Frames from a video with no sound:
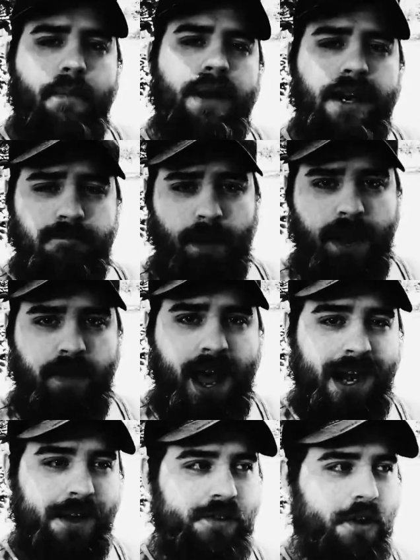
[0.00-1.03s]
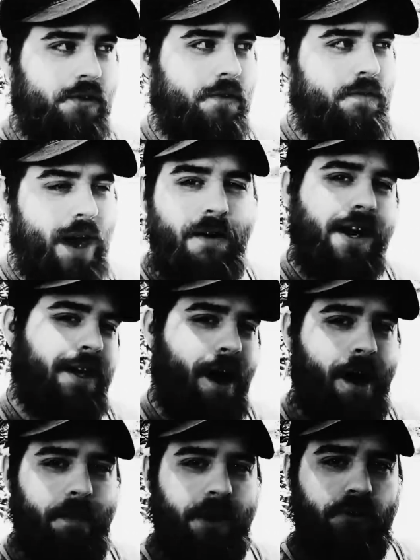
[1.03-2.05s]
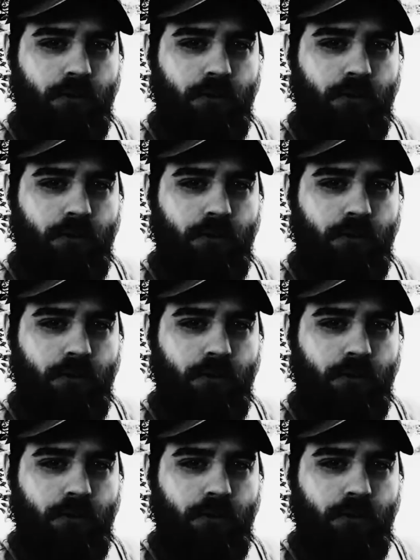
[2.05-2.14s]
I mean by that is there's a very common